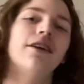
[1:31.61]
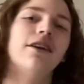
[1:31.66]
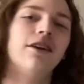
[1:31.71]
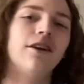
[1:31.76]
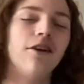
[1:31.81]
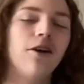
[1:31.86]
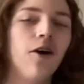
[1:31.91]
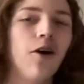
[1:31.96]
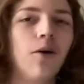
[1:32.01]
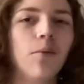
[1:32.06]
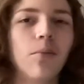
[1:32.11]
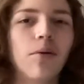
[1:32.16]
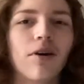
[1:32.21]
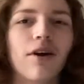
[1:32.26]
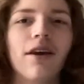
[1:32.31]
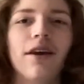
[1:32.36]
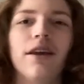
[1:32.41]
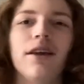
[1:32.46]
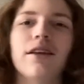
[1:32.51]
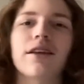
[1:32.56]
No
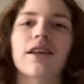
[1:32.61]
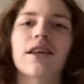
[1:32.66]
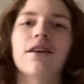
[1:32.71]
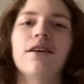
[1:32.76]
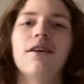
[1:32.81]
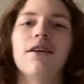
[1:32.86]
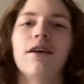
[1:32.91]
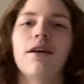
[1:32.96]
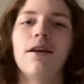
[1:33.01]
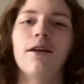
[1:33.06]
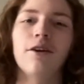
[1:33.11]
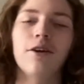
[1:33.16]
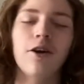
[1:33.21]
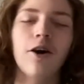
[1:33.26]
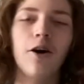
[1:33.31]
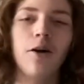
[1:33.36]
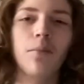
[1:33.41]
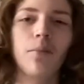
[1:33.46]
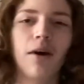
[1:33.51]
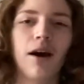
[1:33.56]
Breeze,
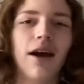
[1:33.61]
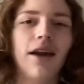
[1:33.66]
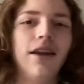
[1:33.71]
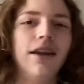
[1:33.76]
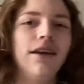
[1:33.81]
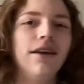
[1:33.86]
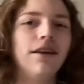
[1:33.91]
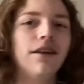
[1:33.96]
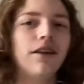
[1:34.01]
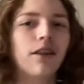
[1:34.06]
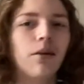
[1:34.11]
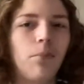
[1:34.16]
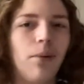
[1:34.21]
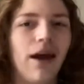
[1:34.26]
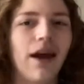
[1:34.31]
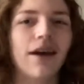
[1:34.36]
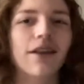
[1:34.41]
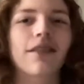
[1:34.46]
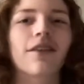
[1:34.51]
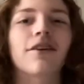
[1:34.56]
no Brady. The
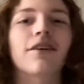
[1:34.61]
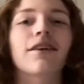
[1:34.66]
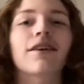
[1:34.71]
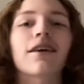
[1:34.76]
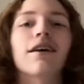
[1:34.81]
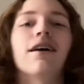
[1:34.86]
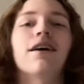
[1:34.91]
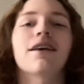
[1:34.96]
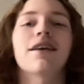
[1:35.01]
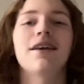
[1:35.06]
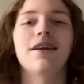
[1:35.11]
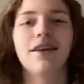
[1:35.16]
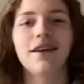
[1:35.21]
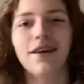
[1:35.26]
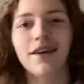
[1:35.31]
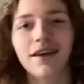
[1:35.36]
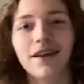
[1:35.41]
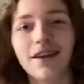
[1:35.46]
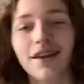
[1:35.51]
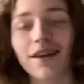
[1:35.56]
Panthers suck.
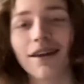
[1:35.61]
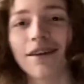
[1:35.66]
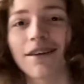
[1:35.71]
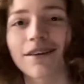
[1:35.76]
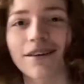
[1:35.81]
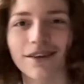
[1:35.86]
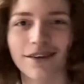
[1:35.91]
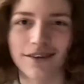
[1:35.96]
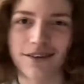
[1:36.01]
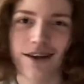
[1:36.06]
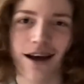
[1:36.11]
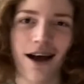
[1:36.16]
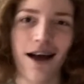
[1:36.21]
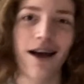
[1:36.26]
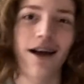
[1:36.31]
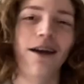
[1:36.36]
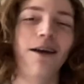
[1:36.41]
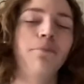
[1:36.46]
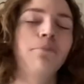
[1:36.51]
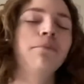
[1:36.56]
It is
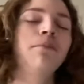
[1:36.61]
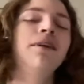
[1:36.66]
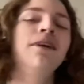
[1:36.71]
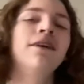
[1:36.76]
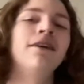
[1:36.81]
time.